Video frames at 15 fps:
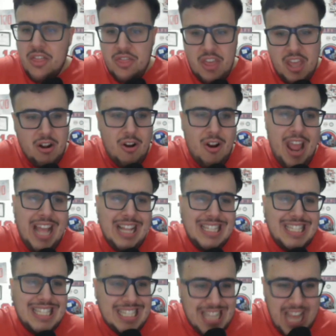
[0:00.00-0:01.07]
theater,
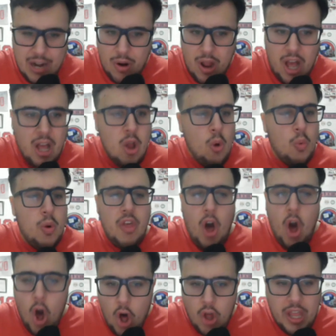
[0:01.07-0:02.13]
etc. with
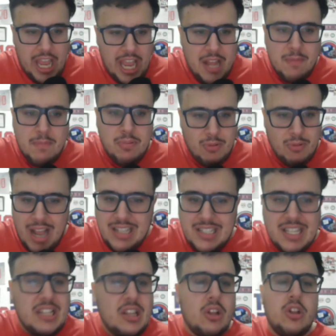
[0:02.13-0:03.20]
all-in
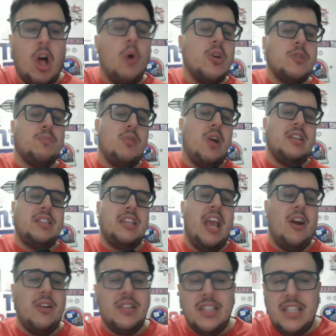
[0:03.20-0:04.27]
pricing, the lowest price
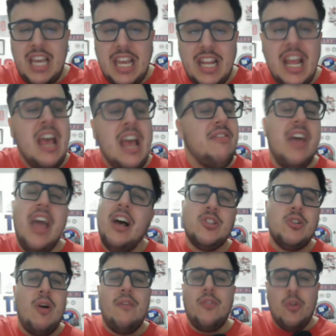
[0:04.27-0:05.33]
guaranteed. They
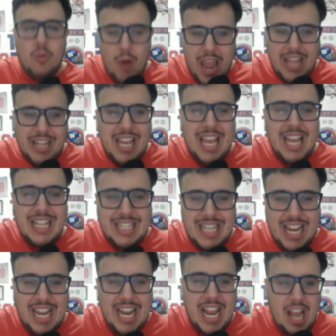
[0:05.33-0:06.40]
also have great
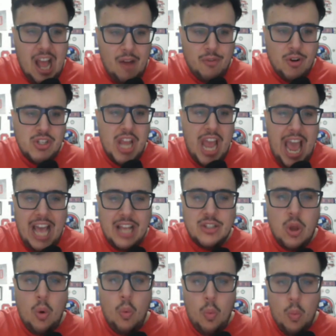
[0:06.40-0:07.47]
ticketing coverage as
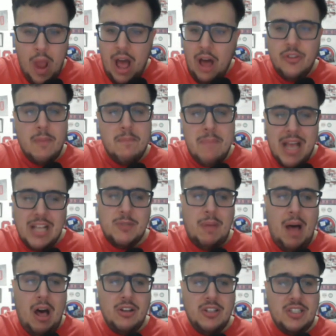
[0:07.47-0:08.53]
well, the best
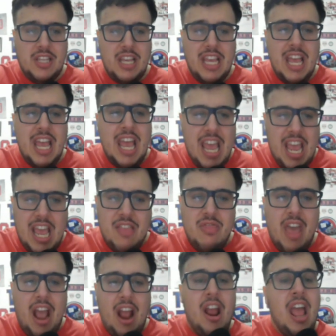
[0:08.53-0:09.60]
policy in
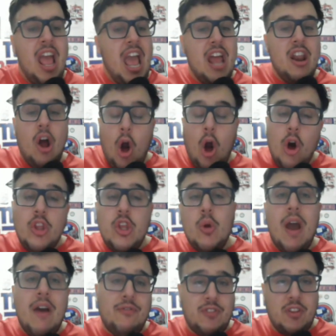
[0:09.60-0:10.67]
there. And all you
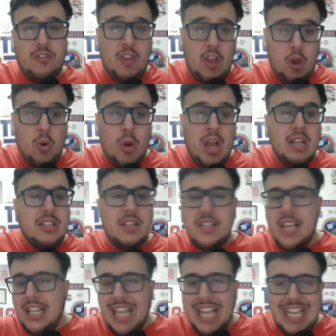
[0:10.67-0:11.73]
have to do to
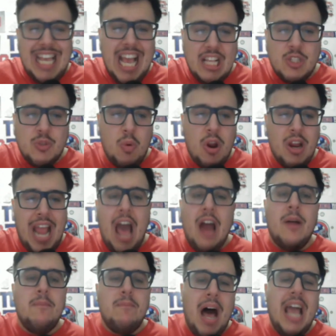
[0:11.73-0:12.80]
take the guesswork out
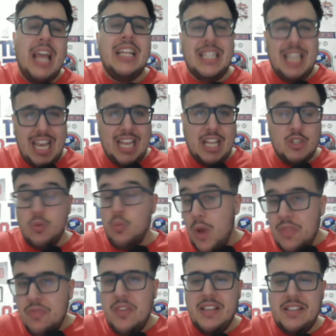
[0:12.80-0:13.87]
of buying tickets
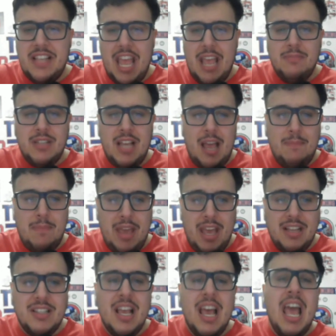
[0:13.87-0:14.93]
with these Game Time
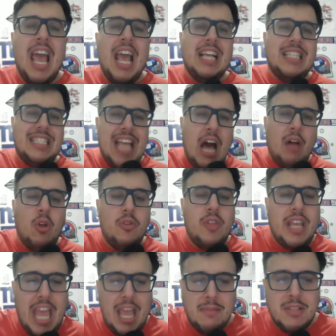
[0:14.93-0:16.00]
picks is download the
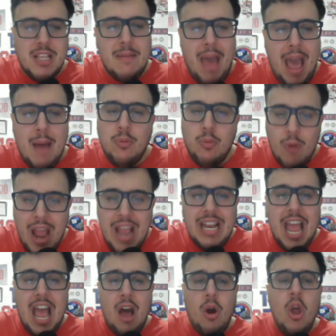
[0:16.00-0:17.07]
Game Time app right
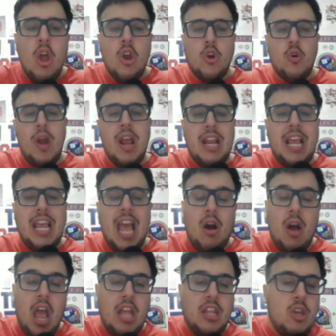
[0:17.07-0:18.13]
now, create an
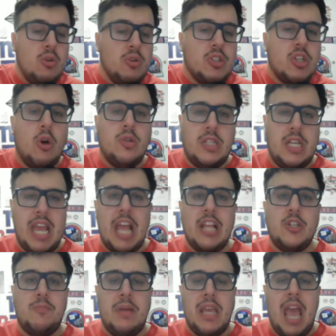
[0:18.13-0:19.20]
account, and use code
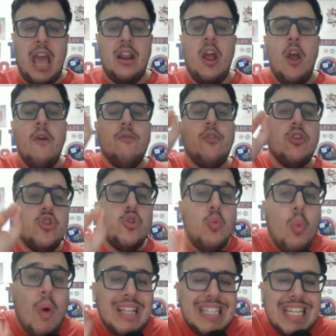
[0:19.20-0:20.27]
THPN for
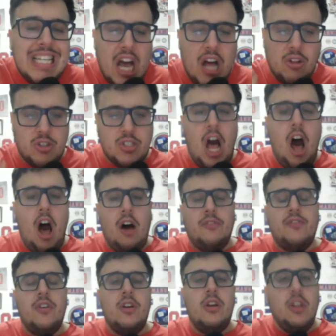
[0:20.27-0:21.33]
$20 off
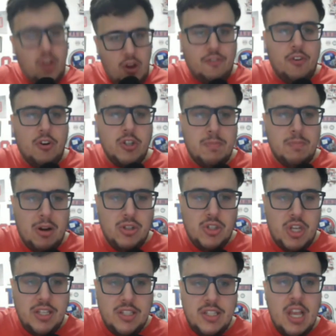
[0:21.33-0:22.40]
your first
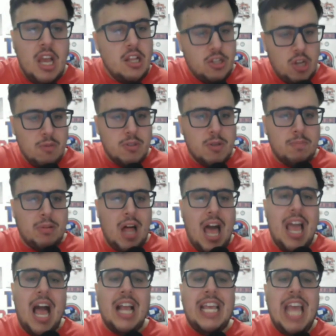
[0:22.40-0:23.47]
purchase. Terms
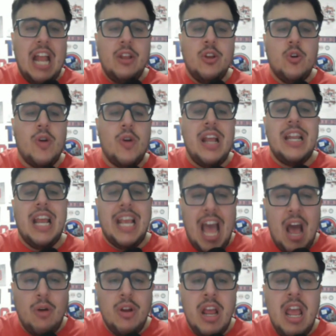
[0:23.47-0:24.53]
apply. Again, create an
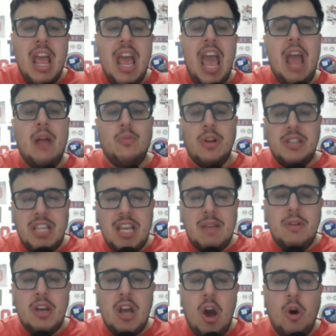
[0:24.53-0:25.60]
account and redeem
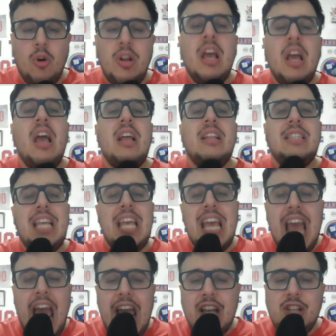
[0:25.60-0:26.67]
code
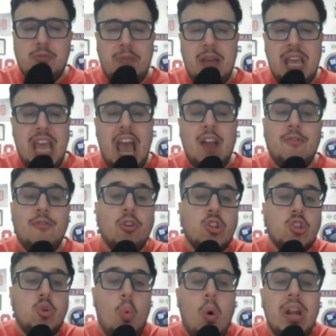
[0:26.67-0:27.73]
THPN for
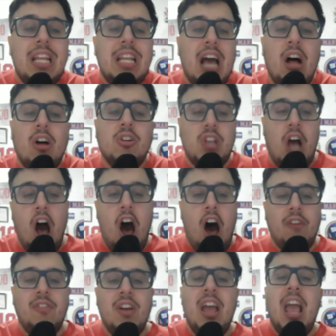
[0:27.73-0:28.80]
$20
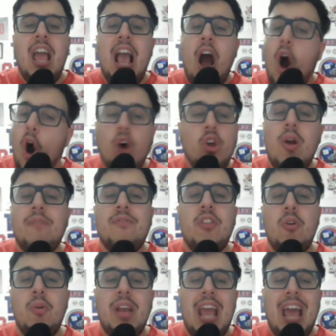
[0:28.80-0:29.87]
off. All you have to
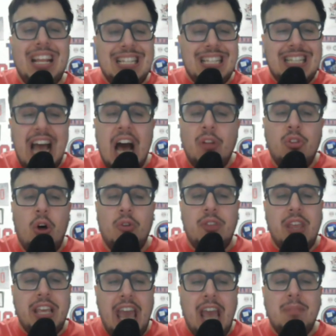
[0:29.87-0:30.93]
do again is download
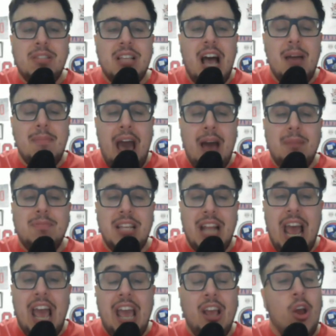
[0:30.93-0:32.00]
the Game Time app
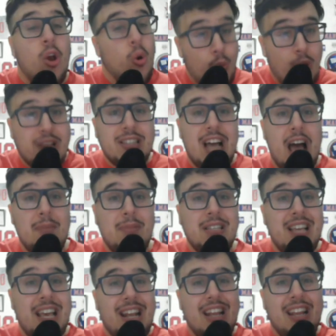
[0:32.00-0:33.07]
today. What time is
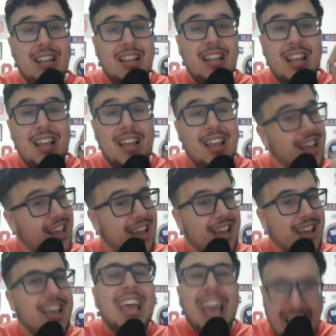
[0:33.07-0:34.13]
it?
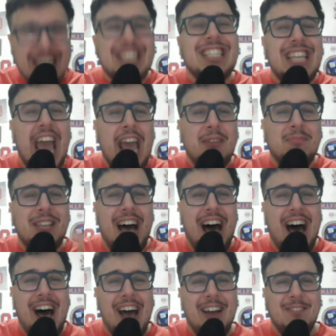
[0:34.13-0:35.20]
It's game
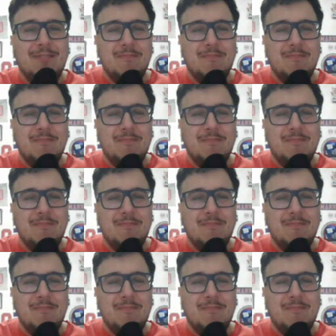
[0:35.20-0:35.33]
time.